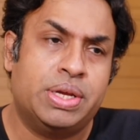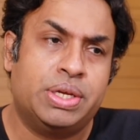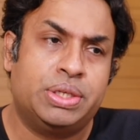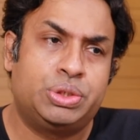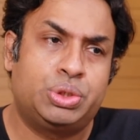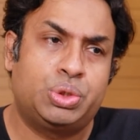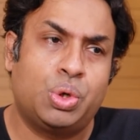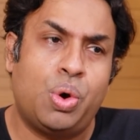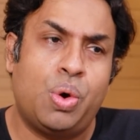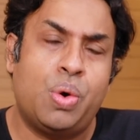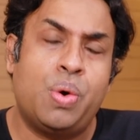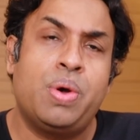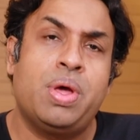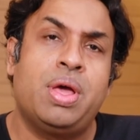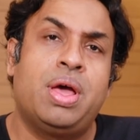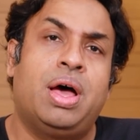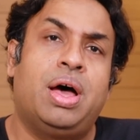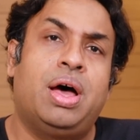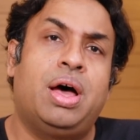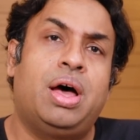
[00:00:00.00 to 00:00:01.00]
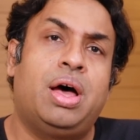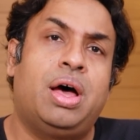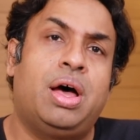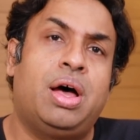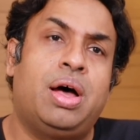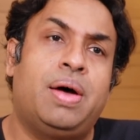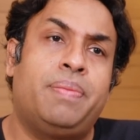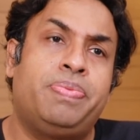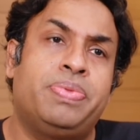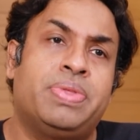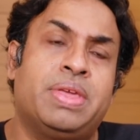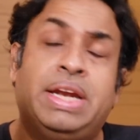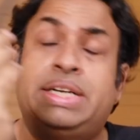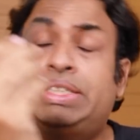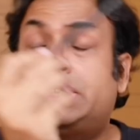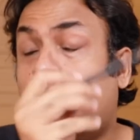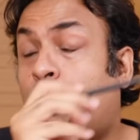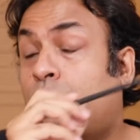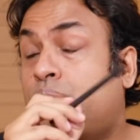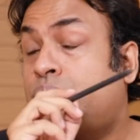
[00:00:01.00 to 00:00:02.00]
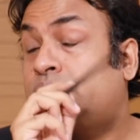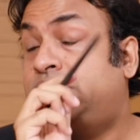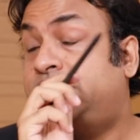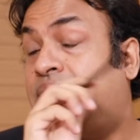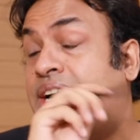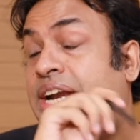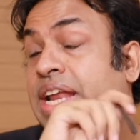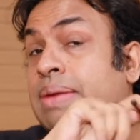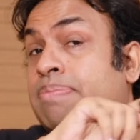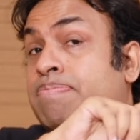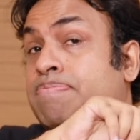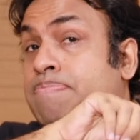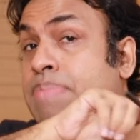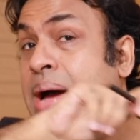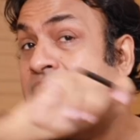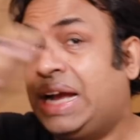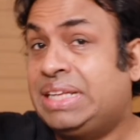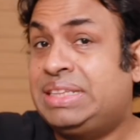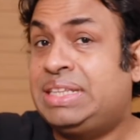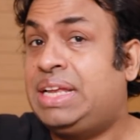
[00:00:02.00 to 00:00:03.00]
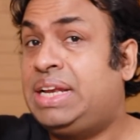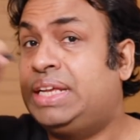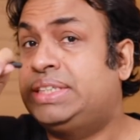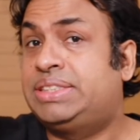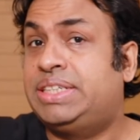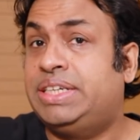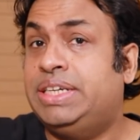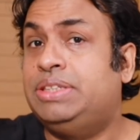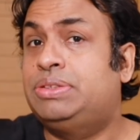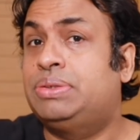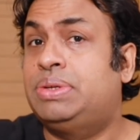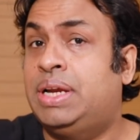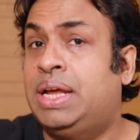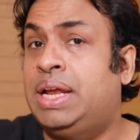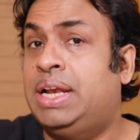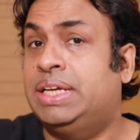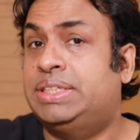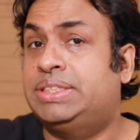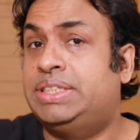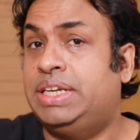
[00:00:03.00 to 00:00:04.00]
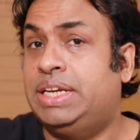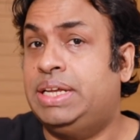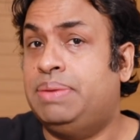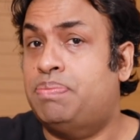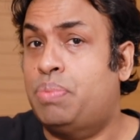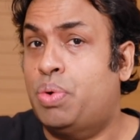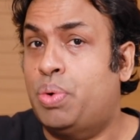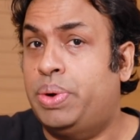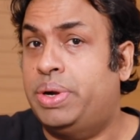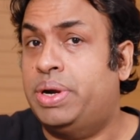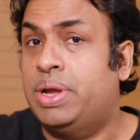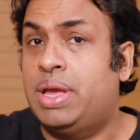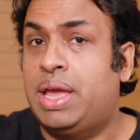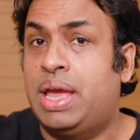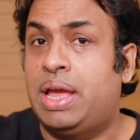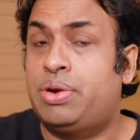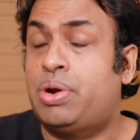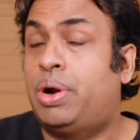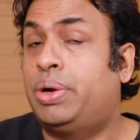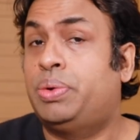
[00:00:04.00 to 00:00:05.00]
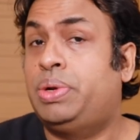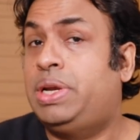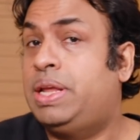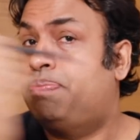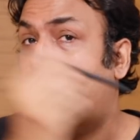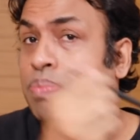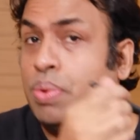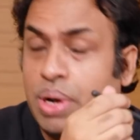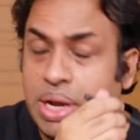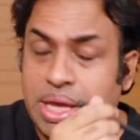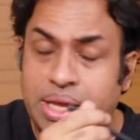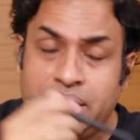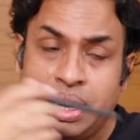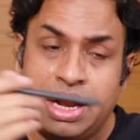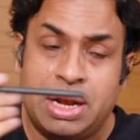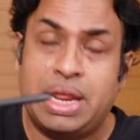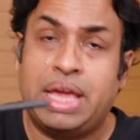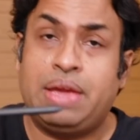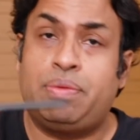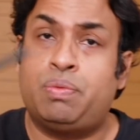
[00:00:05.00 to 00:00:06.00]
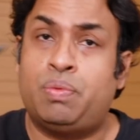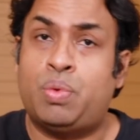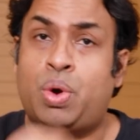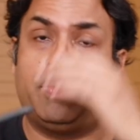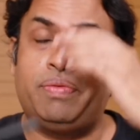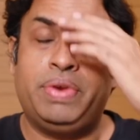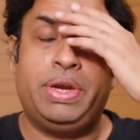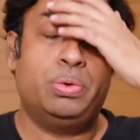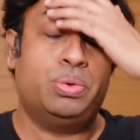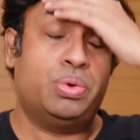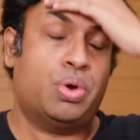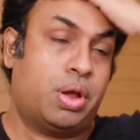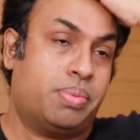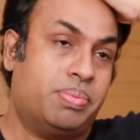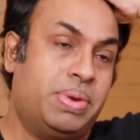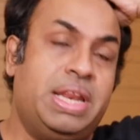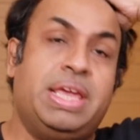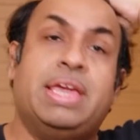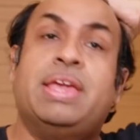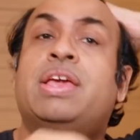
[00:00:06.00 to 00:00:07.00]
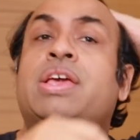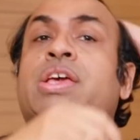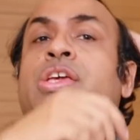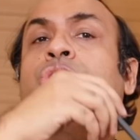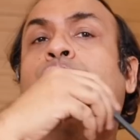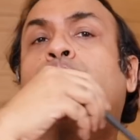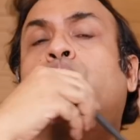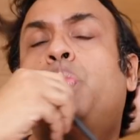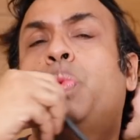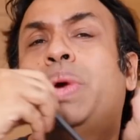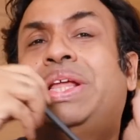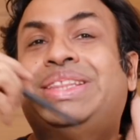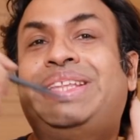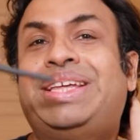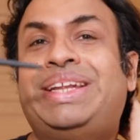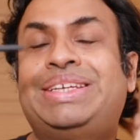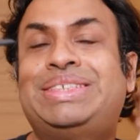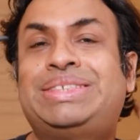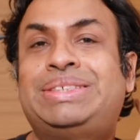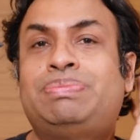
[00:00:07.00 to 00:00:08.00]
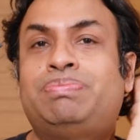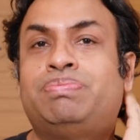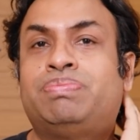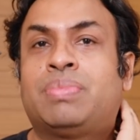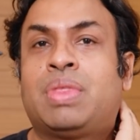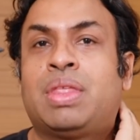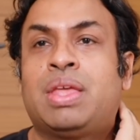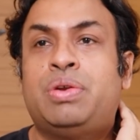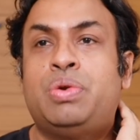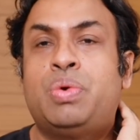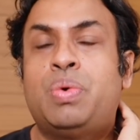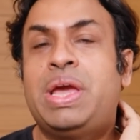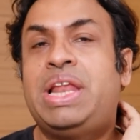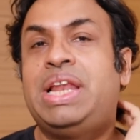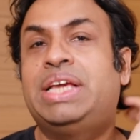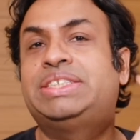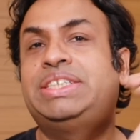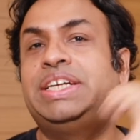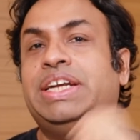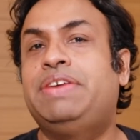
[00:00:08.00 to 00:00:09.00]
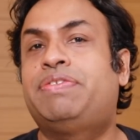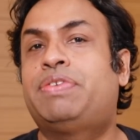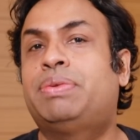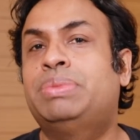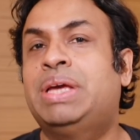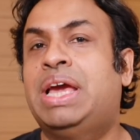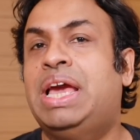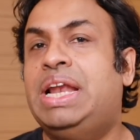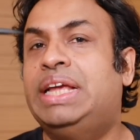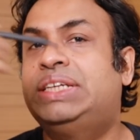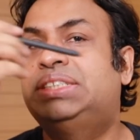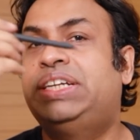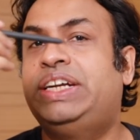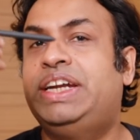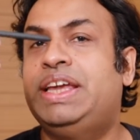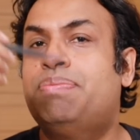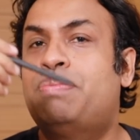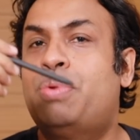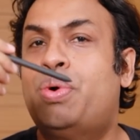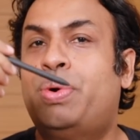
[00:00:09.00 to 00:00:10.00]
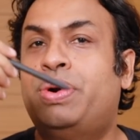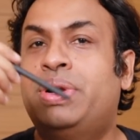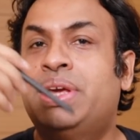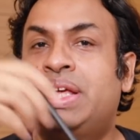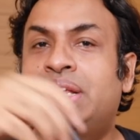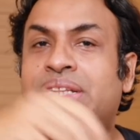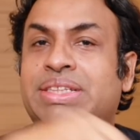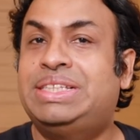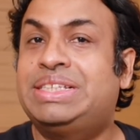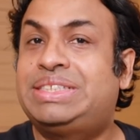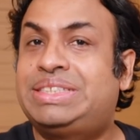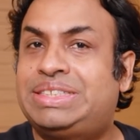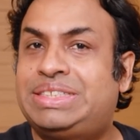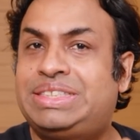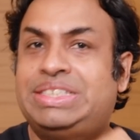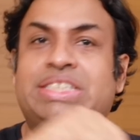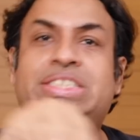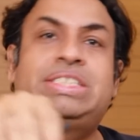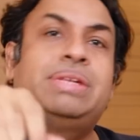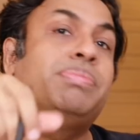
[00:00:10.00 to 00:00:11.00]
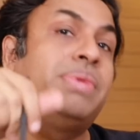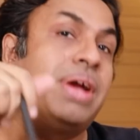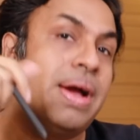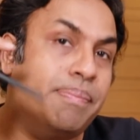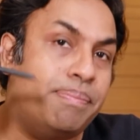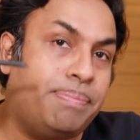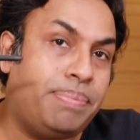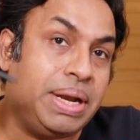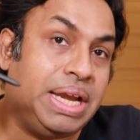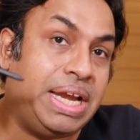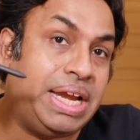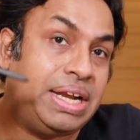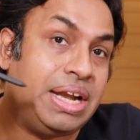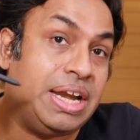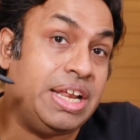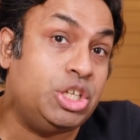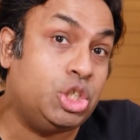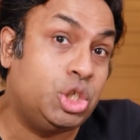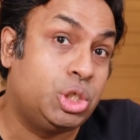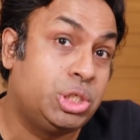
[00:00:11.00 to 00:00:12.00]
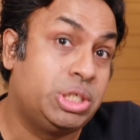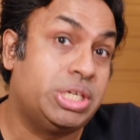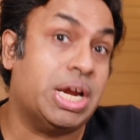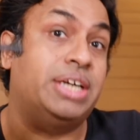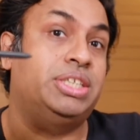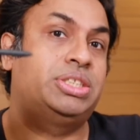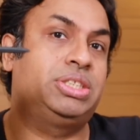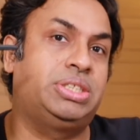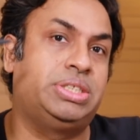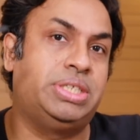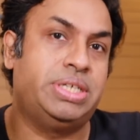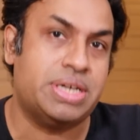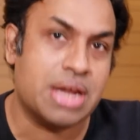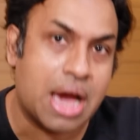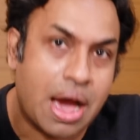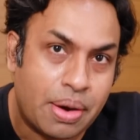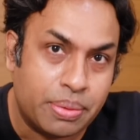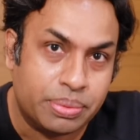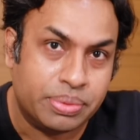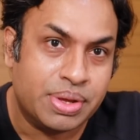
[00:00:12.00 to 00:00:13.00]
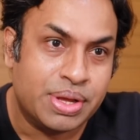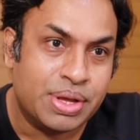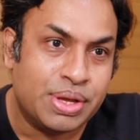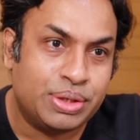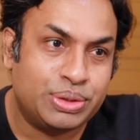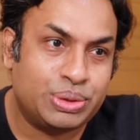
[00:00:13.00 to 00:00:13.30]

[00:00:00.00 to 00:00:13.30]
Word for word: So uh, it's also sending back the electricity to the electricity board and not only pulling like what we do normally. So when there is no electricity from the electricity board, this system completely shuts down.